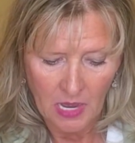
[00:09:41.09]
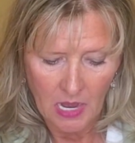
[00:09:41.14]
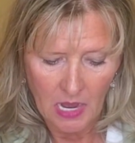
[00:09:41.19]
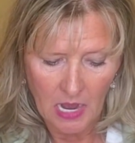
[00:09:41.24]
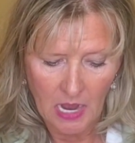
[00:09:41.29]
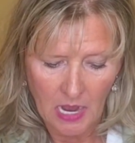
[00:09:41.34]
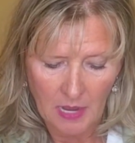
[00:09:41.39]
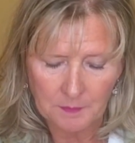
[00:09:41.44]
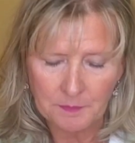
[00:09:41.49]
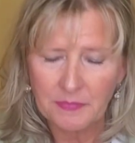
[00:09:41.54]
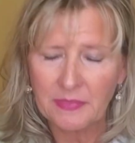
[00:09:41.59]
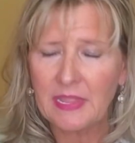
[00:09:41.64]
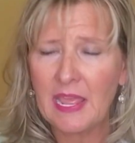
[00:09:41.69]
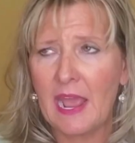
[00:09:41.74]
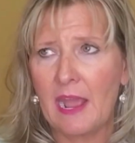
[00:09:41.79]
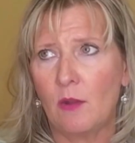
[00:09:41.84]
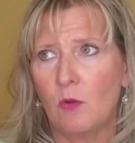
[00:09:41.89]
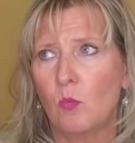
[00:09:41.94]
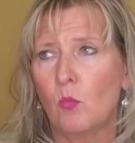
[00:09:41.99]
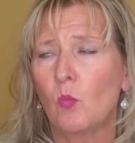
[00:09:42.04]

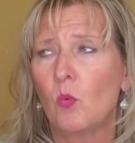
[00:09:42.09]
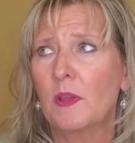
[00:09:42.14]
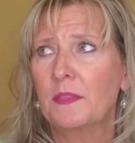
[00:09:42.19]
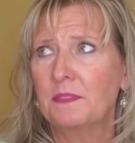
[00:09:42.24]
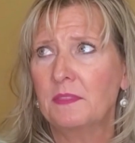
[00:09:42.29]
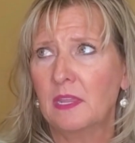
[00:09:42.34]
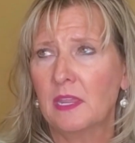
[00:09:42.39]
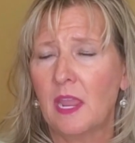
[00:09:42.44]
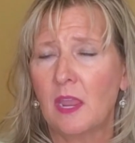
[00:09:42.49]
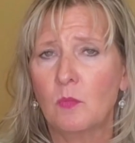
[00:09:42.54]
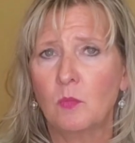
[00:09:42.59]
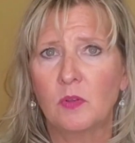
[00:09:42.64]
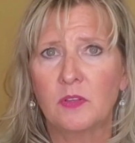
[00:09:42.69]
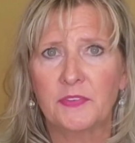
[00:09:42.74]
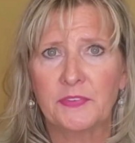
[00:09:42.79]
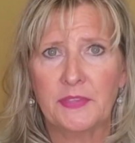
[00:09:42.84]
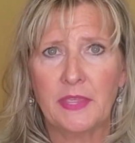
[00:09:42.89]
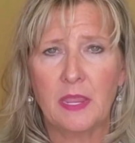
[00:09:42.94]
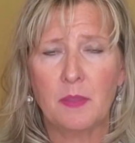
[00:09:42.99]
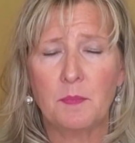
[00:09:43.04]
Now, one thing I will
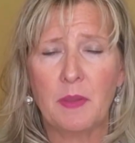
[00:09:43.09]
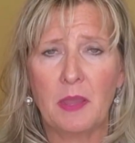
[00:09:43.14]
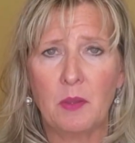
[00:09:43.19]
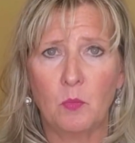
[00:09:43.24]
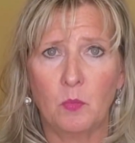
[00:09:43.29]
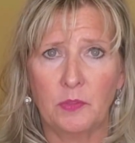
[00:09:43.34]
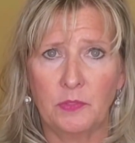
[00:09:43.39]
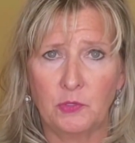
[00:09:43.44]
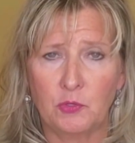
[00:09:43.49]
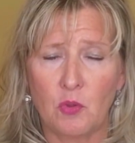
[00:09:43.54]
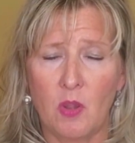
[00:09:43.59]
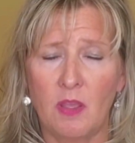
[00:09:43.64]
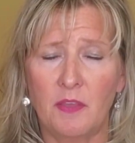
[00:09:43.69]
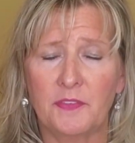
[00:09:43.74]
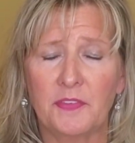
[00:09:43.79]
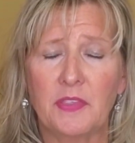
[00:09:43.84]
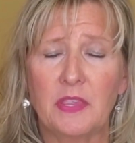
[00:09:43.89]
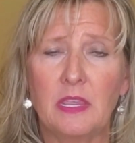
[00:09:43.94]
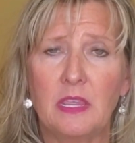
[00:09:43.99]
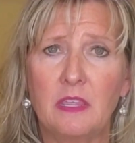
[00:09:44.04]
say about
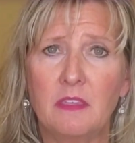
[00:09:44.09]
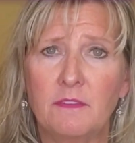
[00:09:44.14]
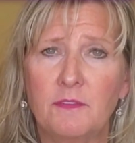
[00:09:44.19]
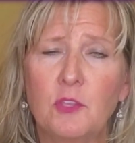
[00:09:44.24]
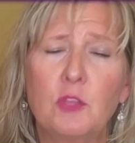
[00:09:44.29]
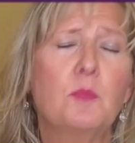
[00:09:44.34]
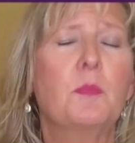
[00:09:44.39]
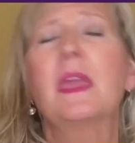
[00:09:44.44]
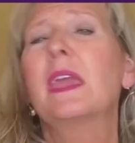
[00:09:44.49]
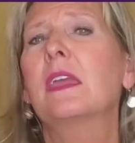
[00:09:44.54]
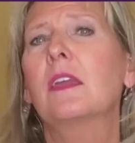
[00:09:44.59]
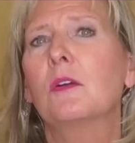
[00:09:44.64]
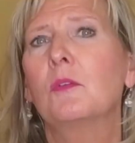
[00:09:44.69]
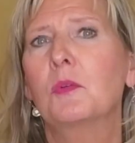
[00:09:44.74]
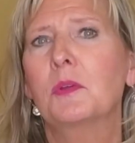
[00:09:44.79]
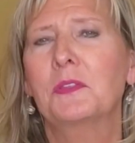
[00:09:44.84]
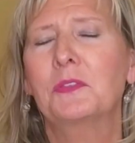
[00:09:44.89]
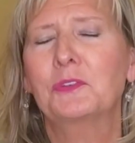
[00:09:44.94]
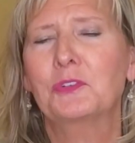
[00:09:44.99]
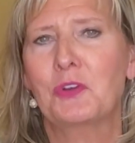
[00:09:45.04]
withdrawals, if you make a
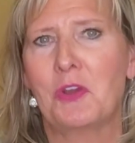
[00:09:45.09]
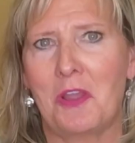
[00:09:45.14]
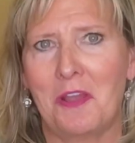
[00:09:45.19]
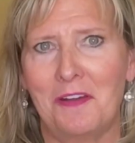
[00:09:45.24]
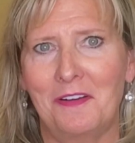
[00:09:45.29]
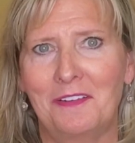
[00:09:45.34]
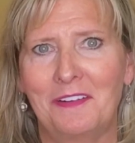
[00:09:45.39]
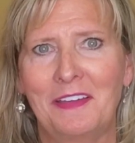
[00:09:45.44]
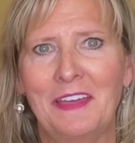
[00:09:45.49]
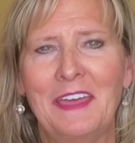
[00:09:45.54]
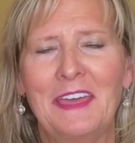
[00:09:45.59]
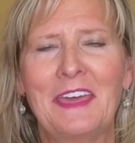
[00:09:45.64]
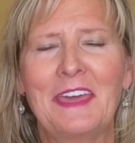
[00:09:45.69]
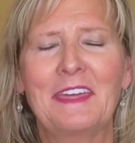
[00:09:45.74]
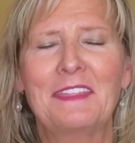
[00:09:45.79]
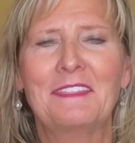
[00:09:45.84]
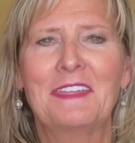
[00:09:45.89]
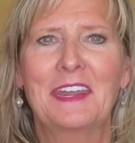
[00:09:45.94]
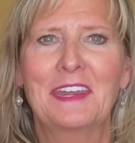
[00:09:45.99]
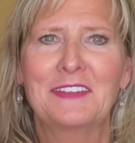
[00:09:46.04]
withdrawal
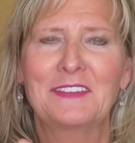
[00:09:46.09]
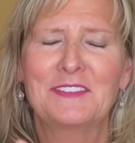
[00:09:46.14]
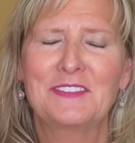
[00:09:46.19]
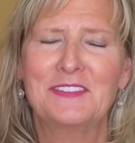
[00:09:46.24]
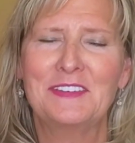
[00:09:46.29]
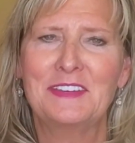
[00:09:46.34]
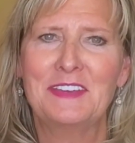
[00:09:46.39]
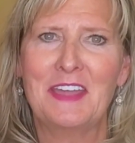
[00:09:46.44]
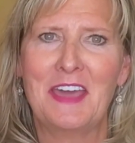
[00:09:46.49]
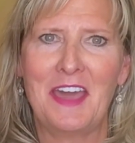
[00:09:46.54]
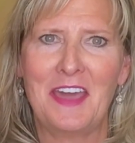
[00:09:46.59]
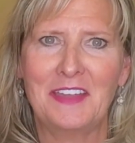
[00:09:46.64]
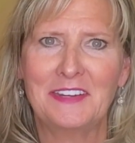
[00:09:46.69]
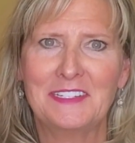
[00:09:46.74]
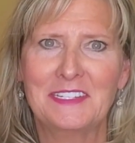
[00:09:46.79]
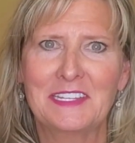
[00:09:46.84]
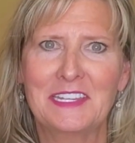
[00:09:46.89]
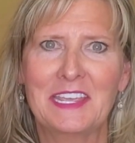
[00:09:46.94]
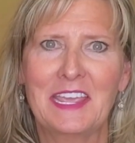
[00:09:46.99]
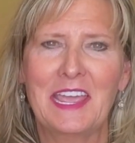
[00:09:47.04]
that is
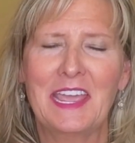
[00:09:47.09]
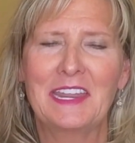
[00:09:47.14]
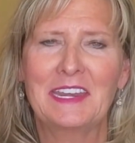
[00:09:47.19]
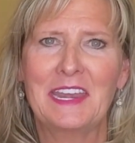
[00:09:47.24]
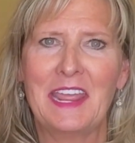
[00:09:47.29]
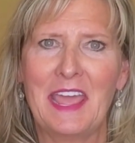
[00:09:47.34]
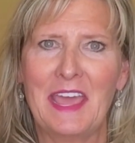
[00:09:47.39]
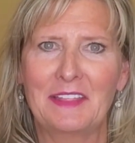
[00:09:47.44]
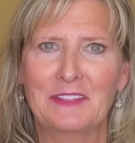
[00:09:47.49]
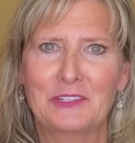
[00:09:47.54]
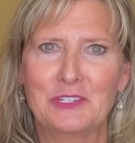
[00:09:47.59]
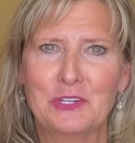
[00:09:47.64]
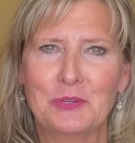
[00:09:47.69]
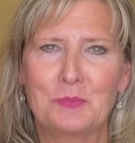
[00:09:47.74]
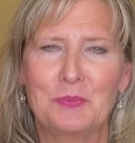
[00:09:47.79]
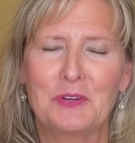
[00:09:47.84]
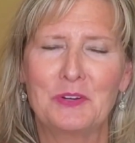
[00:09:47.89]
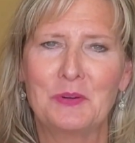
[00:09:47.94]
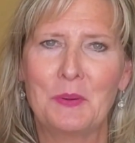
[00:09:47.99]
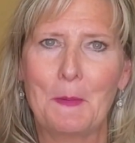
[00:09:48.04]
not an
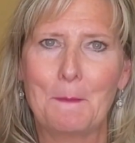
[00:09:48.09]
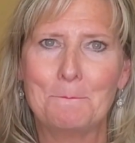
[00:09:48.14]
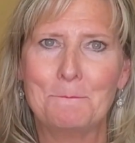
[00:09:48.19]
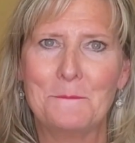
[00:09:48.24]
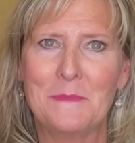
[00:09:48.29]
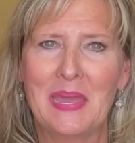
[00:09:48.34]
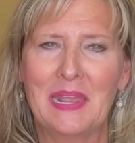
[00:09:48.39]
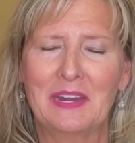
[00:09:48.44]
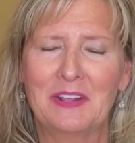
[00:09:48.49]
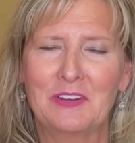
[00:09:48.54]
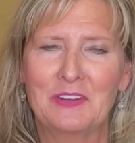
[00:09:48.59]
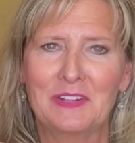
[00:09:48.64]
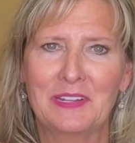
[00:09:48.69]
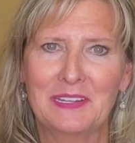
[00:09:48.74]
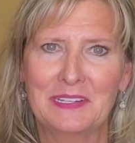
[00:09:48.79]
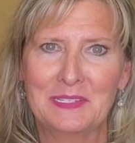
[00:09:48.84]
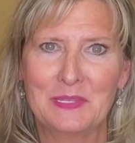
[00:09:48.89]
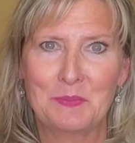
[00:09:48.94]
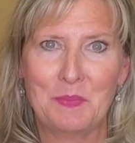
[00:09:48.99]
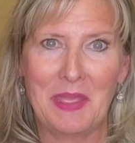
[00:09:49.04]
eligible medical
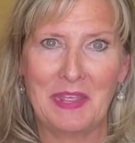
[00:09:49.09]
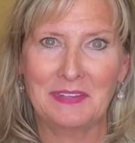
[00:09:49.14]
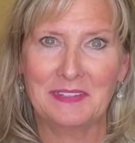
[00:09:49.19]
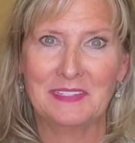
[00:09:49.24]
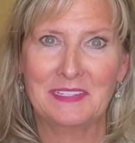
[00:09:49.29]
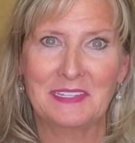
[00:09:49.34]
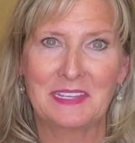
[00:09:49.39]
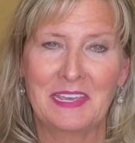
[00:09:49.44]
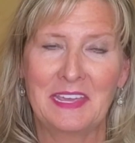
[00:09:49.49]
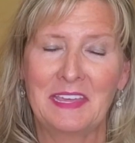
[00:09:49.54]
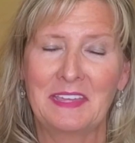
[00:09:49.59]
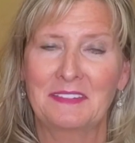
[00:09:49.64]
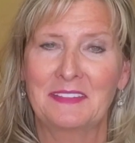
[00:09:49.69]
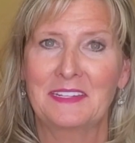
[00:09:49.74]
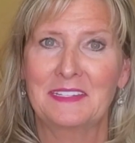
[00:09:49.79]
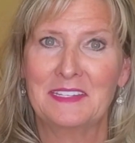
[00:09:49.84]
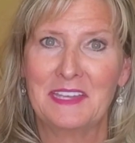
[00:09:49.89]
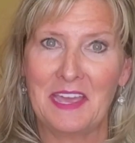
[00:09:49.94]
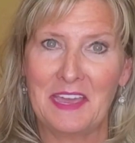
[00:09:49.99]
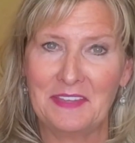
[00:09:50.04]
expense
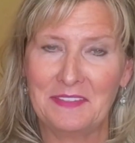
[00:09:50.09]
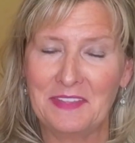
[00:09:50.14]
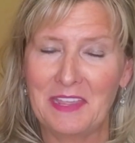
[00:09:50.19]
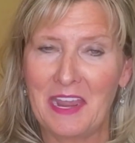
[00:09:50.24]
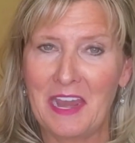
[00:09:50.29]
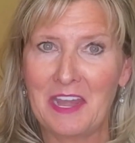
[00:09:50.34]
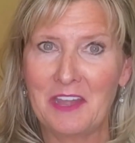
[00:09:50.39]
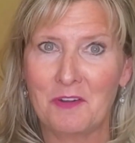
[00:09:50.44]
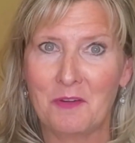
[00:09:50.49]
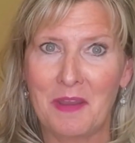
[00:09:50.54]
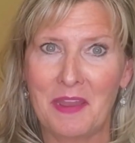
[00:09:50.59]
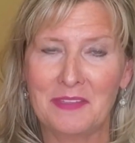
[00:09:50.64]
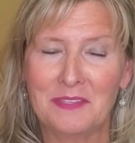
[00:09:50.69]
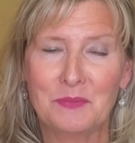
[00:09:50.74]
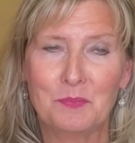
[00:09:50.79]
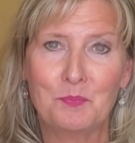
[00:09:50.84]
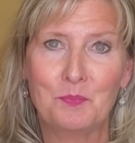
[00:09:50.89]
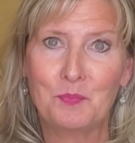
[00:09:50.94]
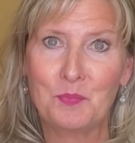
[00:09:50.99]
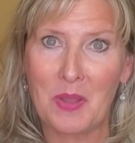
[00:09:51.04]
that's on the
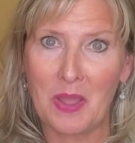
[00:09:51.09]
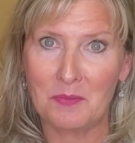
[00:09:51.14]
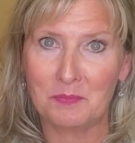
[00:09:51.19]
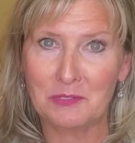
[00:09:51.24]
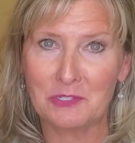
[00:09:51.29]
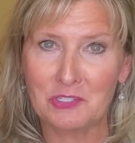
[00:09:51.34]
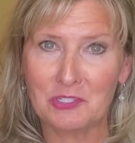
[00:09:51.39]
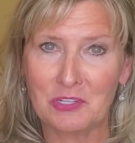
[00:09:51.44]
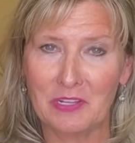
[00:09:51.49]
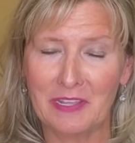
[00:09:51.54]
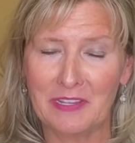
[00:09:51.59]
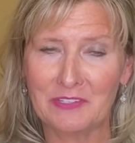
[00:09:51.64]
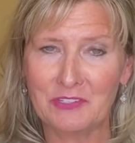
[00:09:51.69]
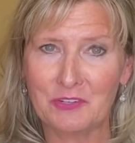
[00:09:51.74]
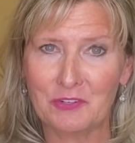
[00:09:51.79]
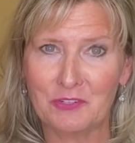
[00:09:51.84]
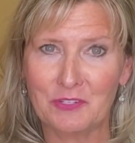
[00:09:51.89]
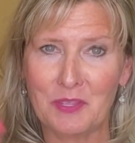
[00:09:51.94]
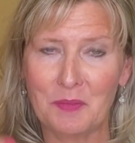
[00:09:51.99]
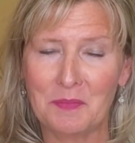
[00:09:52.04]
IRS published
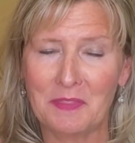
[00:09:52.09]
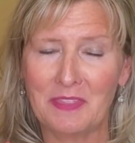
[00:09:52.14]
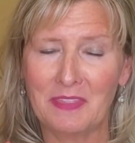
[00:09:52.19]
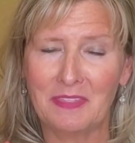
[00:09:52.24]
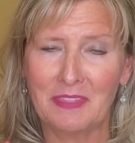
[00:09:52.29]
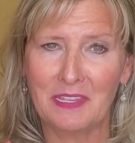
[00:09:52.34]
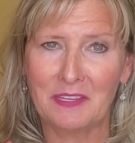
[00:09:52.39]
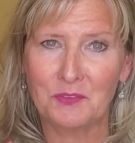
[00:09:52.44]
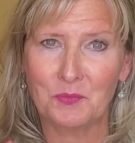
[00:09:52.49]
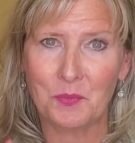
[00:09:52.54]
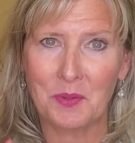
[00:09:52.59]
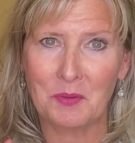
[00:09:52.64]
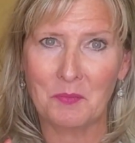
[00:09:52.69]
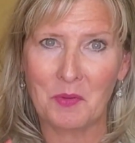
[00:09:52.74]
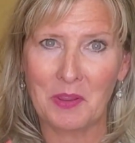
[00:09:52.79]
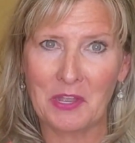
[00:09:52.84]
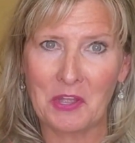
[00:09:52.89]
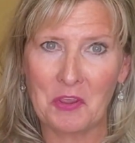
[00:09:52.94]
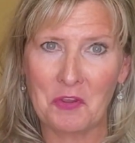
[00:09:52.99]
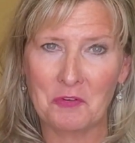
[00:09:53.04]
list or some of the things we
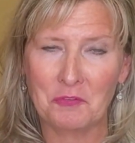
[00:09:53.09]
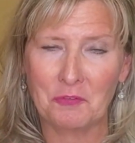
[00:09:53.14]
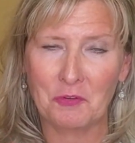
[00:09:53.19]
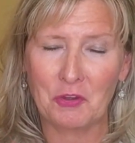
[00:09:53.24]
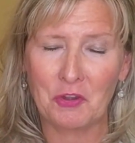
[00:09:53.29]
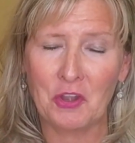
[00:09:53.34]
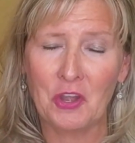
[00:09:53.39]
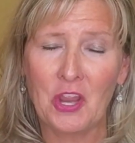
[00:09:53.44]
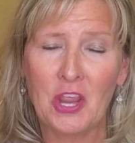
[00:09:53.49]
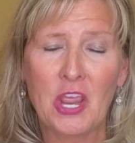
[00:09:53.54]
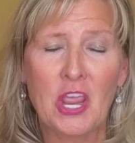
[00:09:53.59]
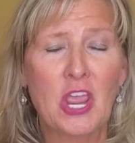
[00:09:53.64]
went over,